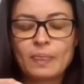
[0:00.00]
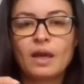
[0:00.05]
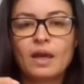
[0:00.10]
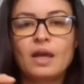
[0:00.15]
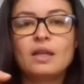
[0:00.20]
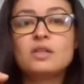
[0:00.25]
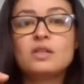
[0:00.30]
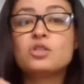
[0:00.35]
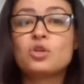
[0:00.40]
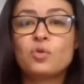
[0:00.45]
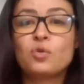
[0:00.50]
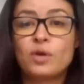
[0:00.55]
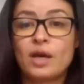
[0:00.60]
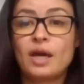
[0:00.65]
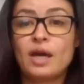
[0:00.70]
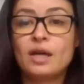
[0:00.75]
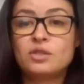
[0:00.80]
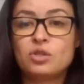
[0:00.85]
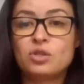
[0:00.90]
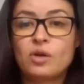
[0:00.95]
and
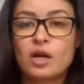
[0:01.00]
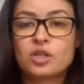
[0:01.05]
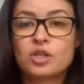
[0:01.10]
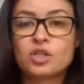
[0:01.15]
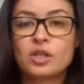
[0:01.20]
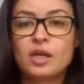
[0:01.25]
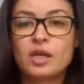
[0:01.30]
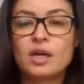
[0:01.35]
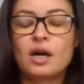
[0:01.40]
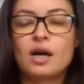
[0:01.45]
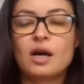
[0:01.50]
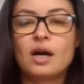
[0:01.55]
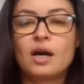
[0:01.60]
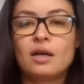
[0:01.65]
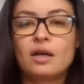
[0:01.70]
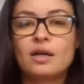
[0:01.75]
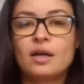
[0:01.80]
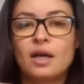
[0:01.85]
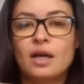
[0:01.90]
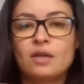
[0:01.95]
okay to actually
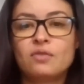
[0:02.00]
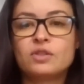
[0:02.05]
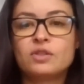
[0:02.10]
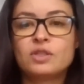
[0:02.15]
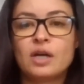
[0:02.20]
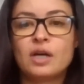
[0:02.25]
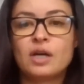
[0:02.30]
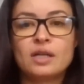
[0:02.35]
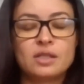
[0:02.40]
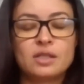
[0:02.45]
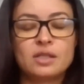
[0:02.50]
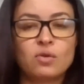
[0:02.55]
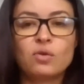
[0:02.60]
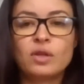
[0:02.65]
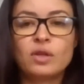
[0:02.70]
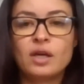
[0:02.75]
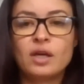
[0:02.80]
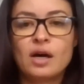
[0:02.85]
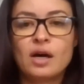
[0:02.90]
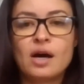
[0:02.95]
advertise and
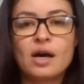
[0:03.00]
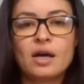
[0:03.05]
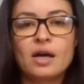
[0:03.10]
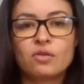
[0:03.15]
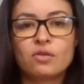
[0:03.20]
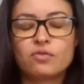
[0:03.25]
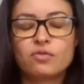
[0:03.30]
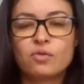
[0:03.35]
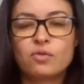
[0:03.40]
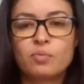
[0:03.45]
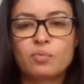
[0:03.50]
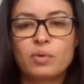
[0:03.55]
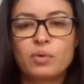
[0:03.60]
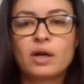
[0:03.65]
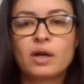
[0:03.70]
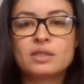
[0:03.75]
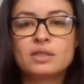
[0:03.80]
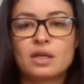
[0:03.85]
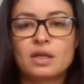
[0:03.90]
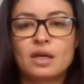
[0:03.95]
only hire for
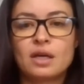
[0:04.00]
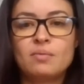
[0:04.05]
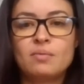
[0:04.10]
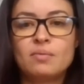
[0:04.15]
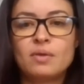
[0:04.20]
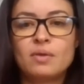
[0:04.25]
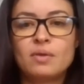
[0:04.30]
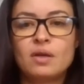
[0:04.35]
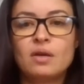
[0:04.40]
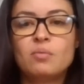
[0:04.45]
part-time,